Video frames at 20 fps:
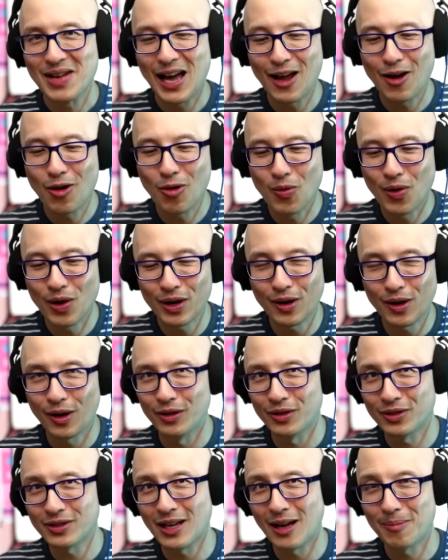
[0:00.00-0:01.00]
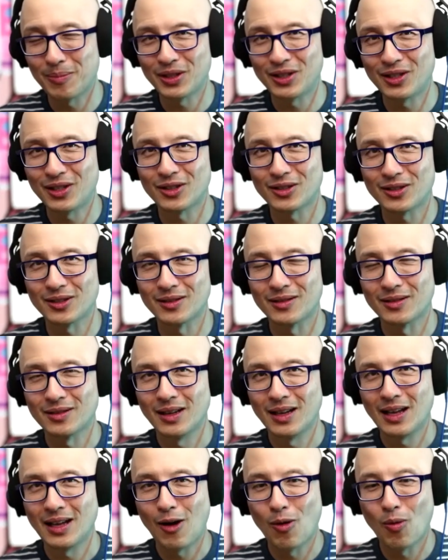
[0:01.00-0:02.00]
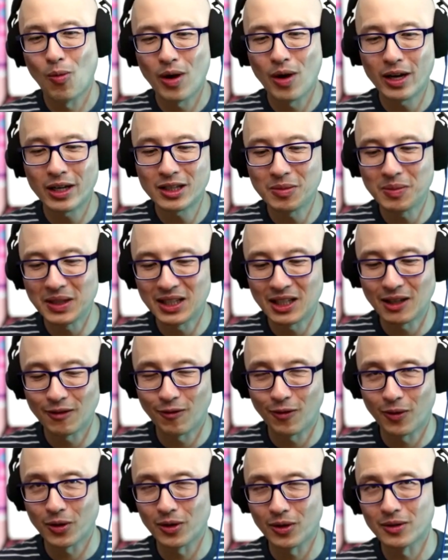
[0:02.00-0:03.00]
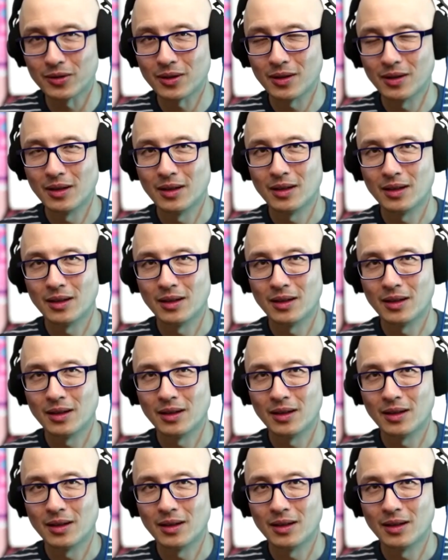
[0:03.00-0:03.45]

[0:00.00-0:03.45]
I don't want all this competition. I want it to be difficult.